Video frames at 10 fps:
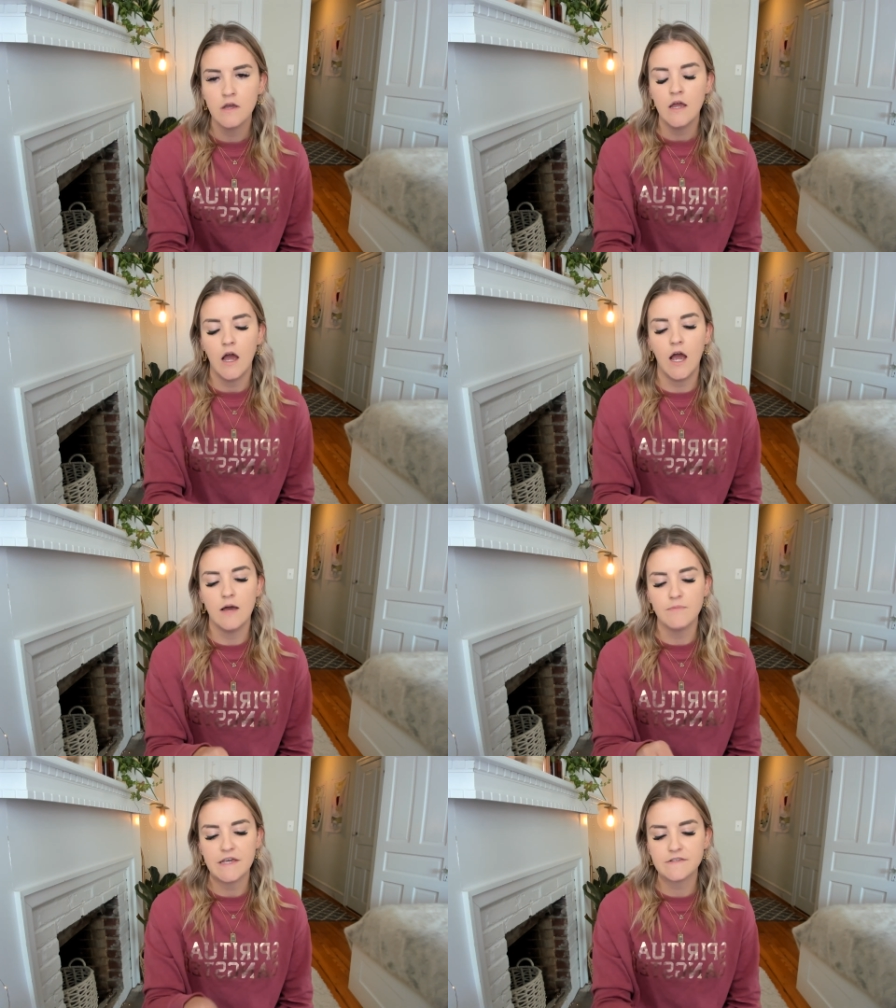
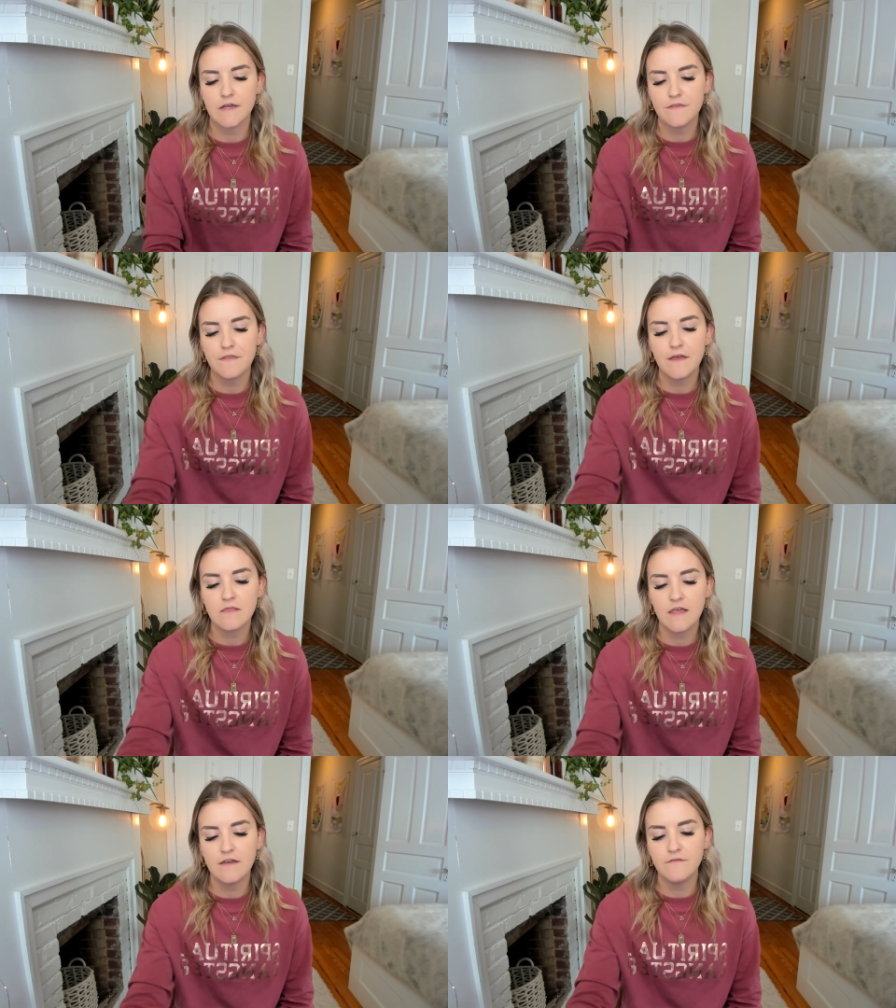Um, they said that they
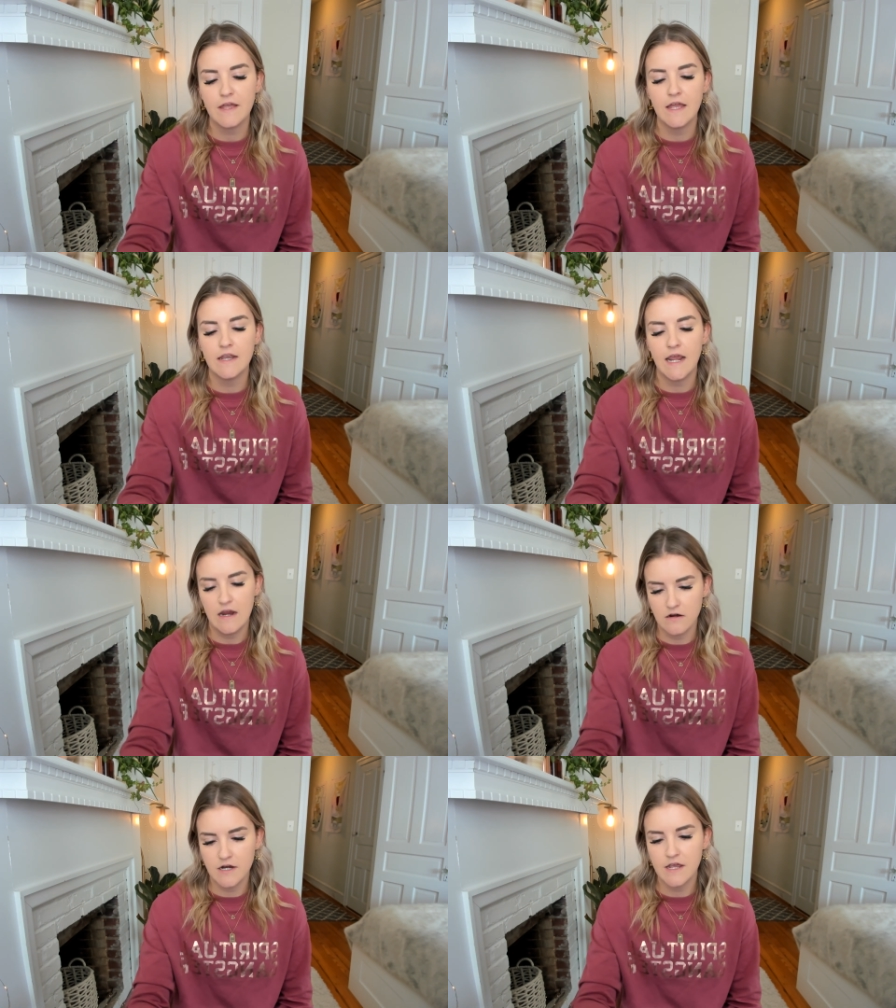live in
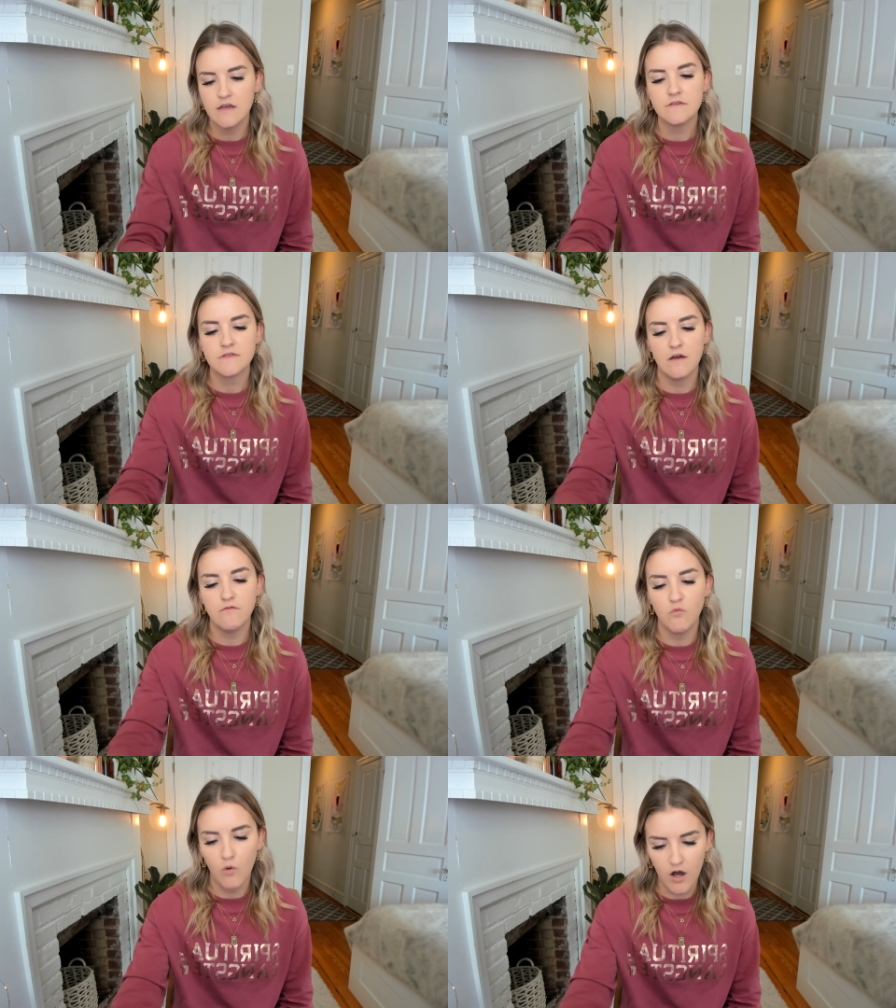areas of
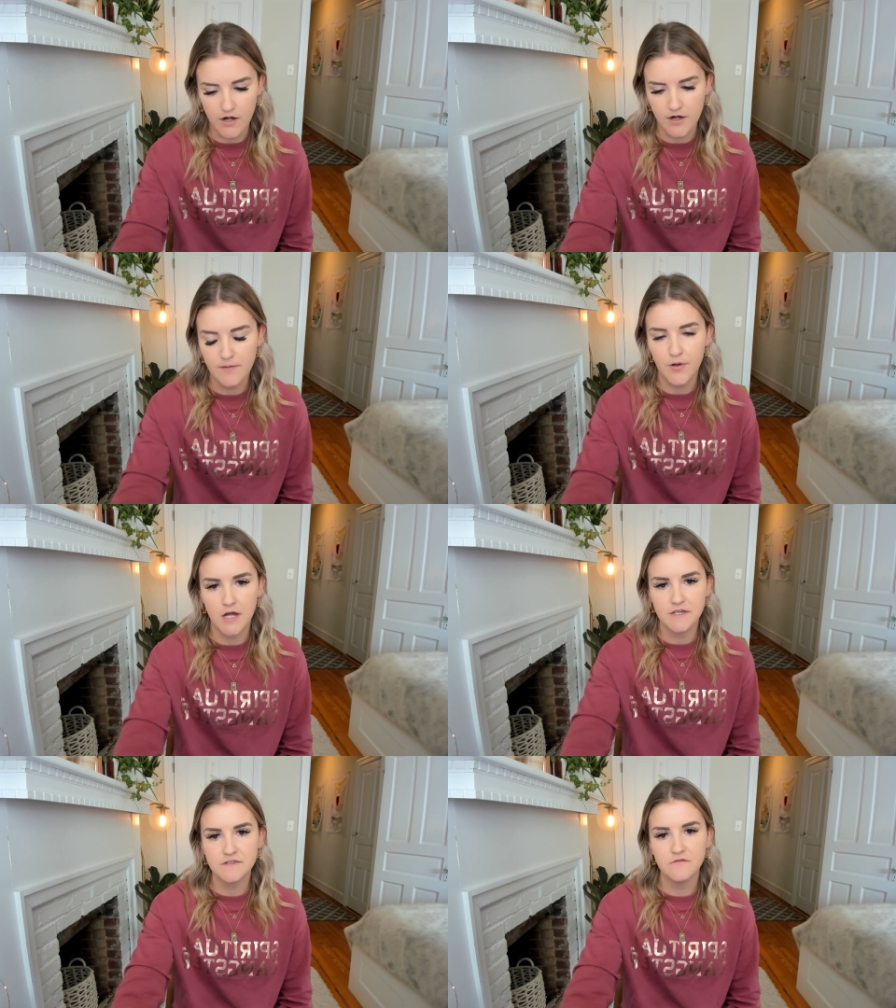water,
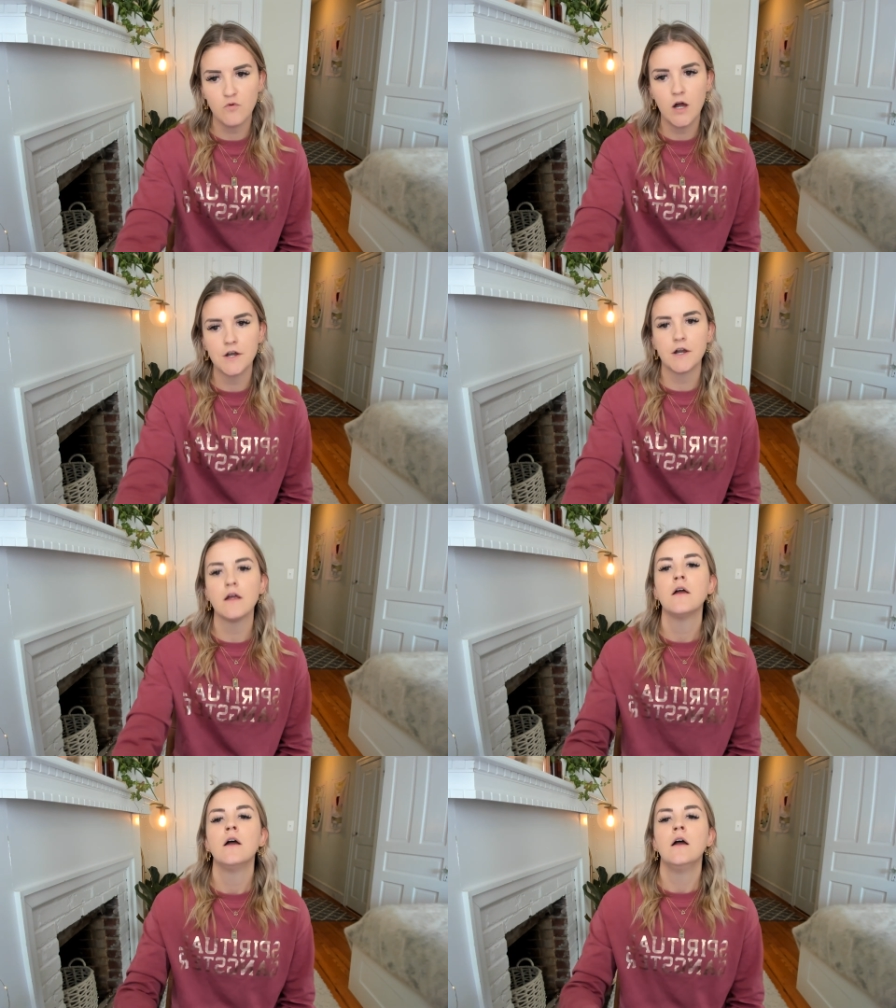bodies of water
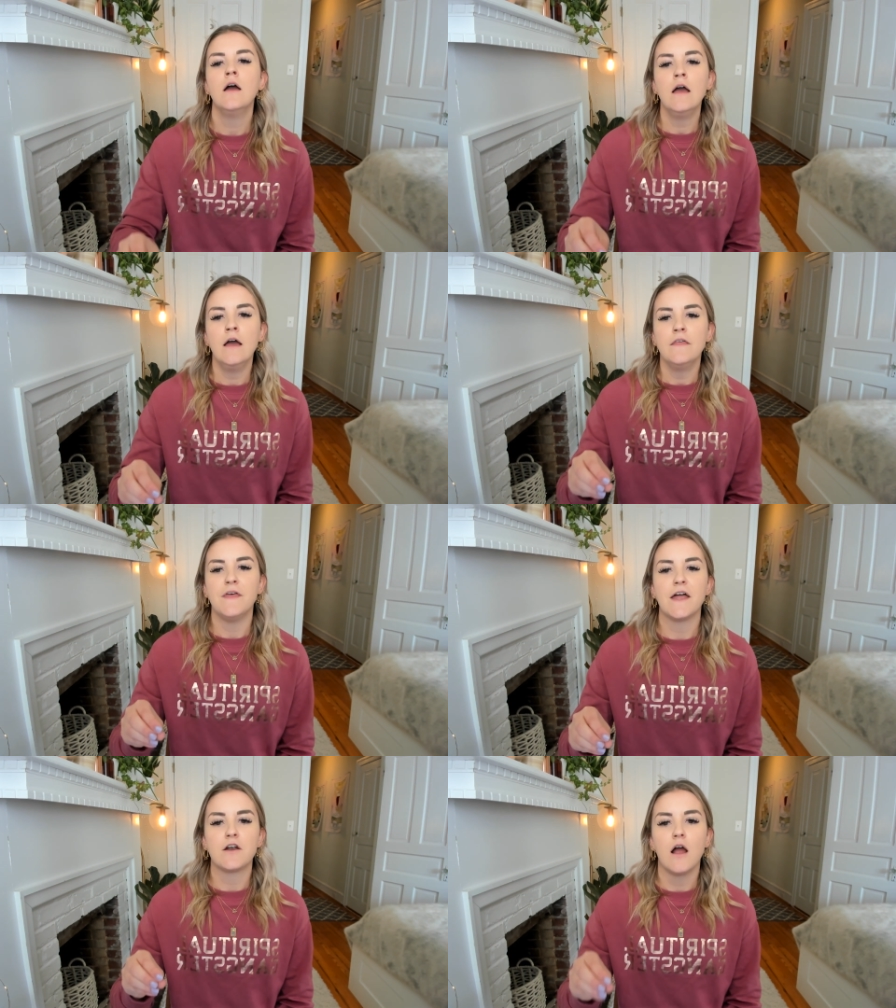
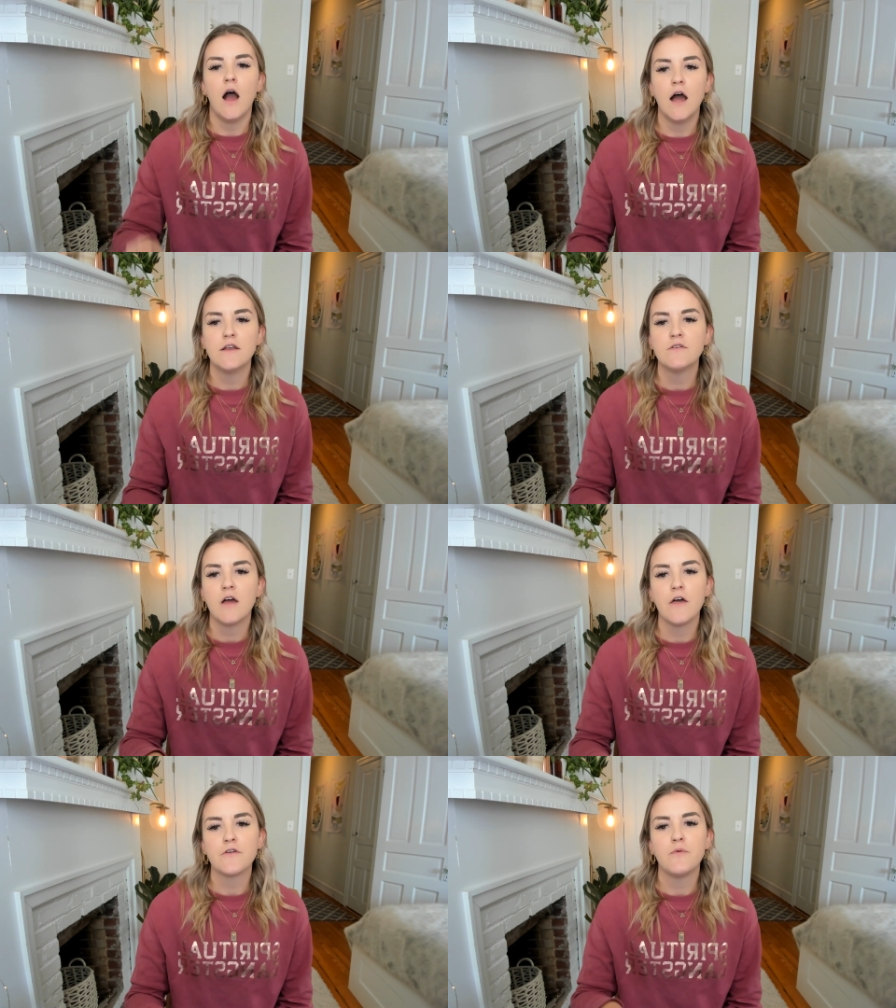that are un-
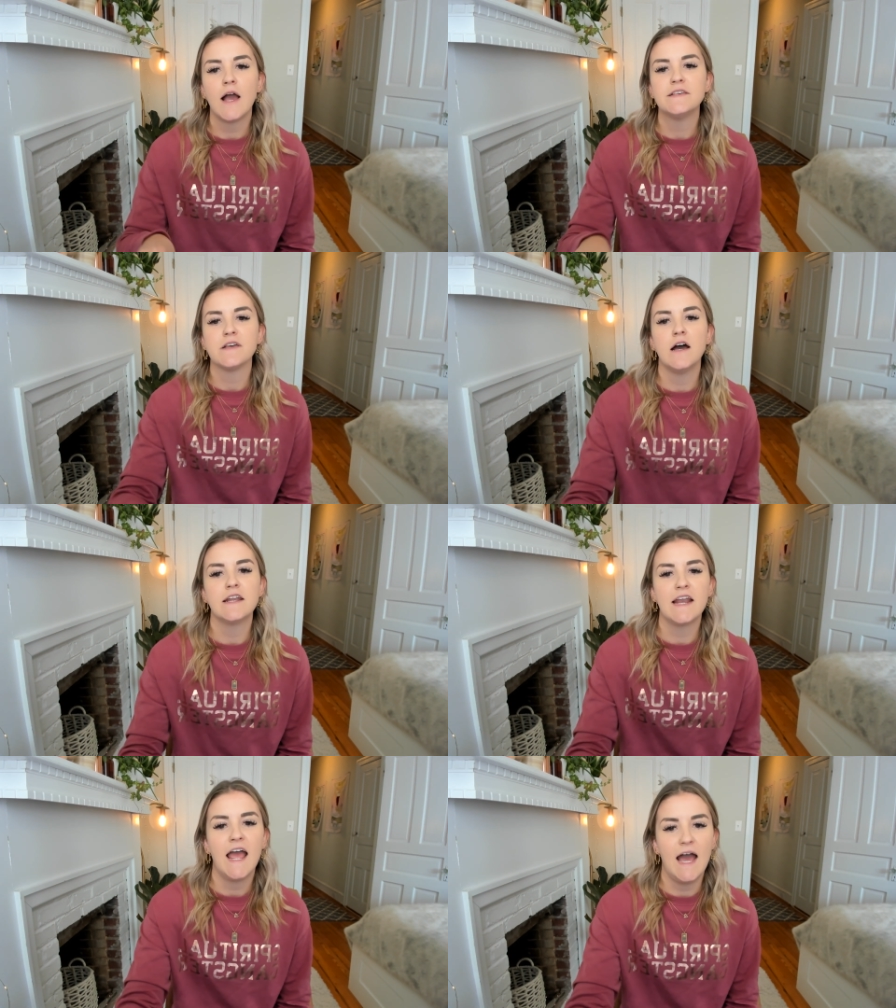otherwise
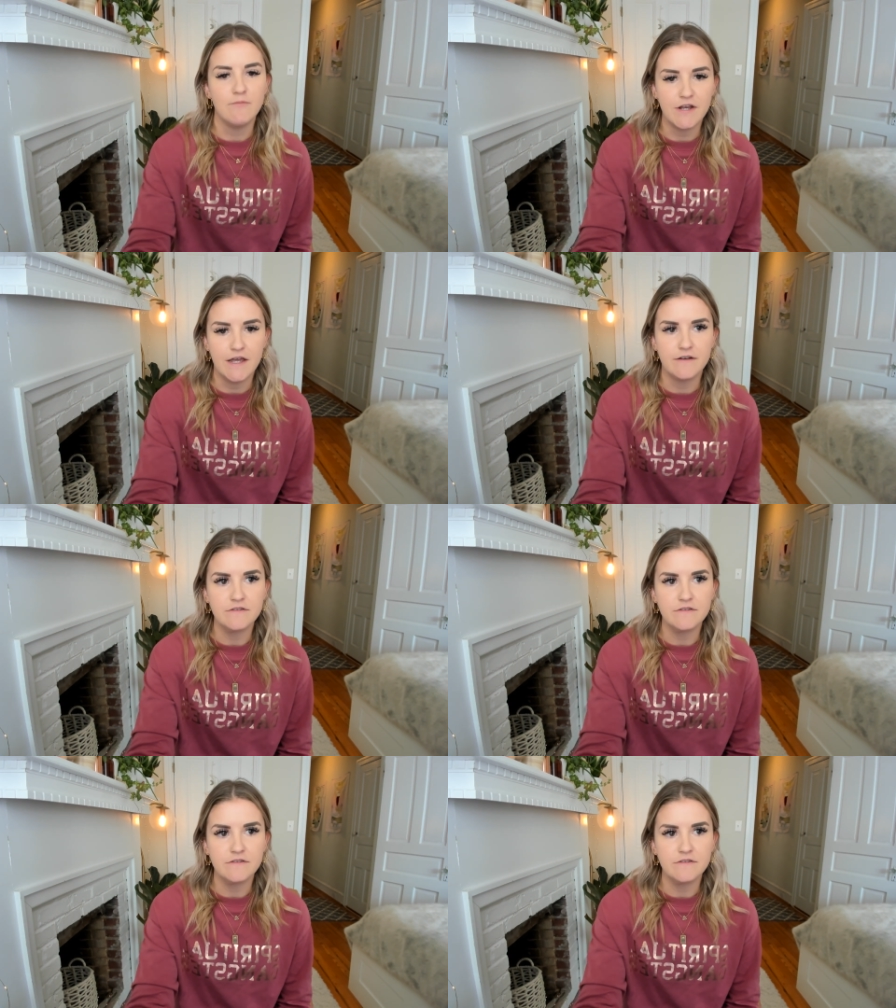uninhabited.